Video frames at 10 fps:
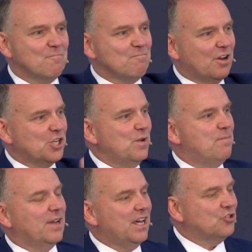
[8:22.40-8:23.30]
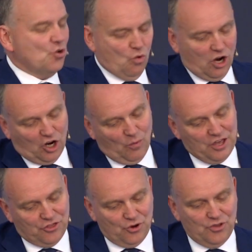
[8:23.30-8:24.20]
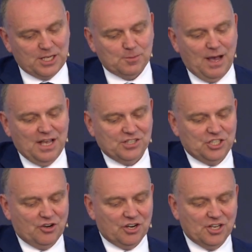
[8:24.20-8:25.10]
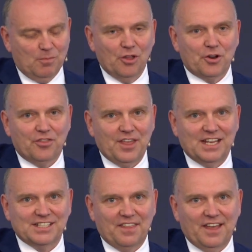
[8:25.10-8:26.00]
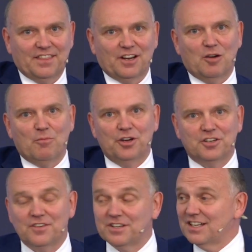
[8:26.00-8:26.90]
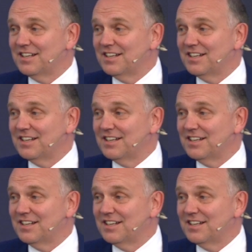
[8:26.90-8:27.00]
But as we begin to work our way through this passage, there are some other things, I think, that come out of it.